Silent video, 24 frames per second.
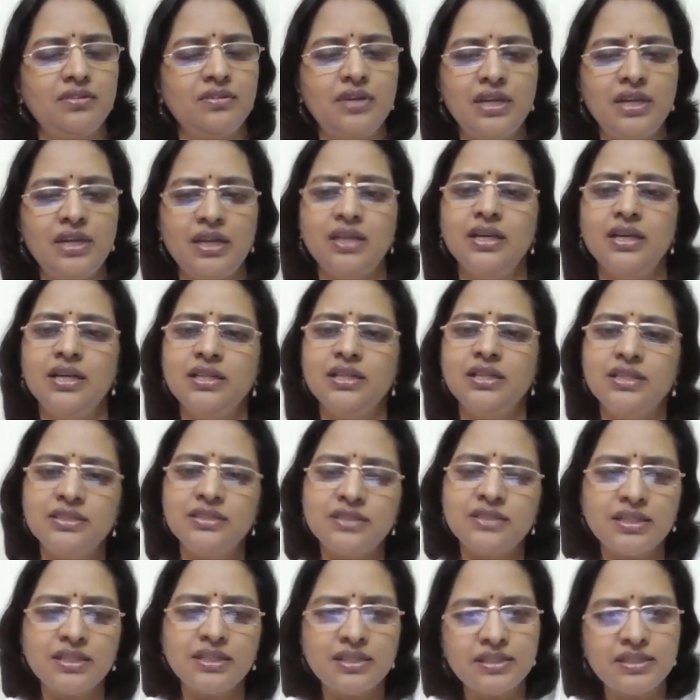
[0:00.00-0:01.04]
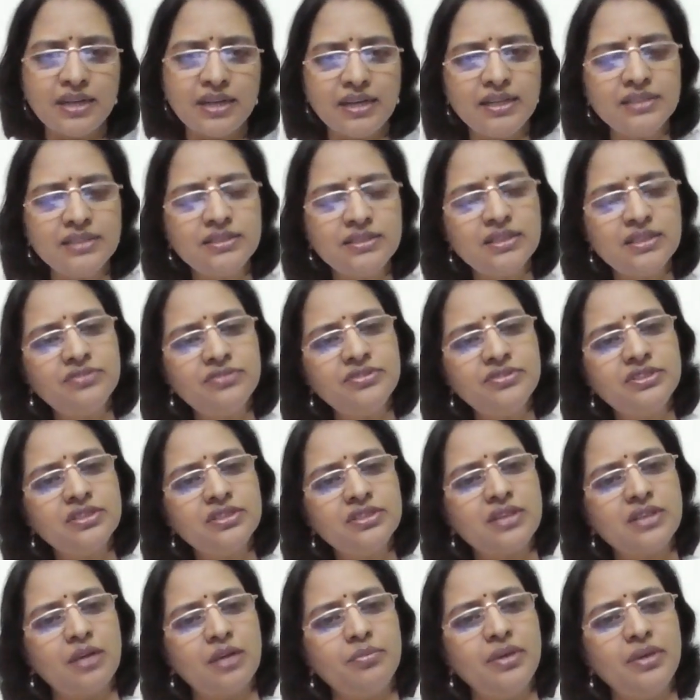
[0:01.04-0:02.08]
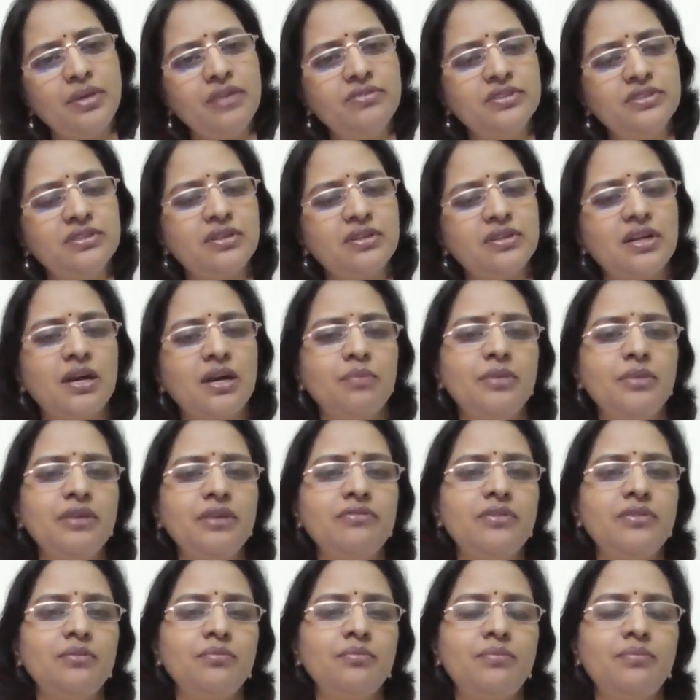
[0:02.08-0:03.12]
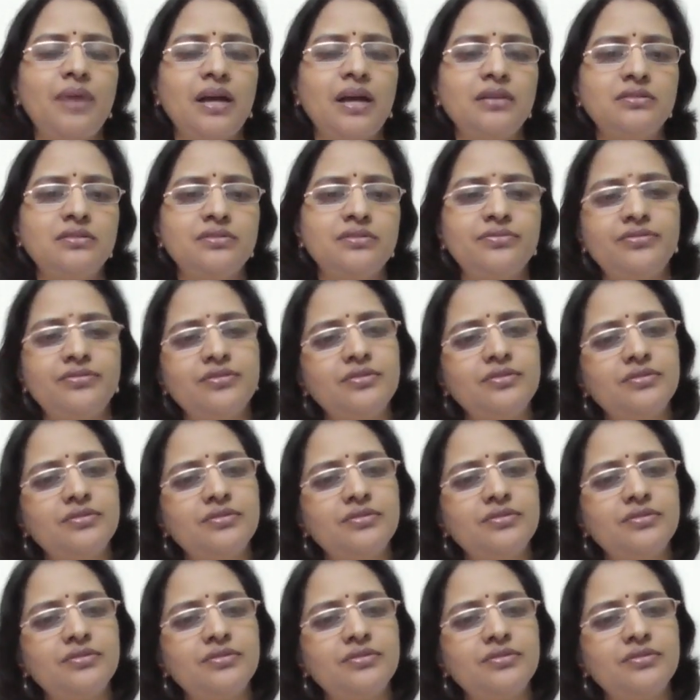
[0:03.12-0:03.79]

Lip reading: Okay, these are the tendencies which are coming from past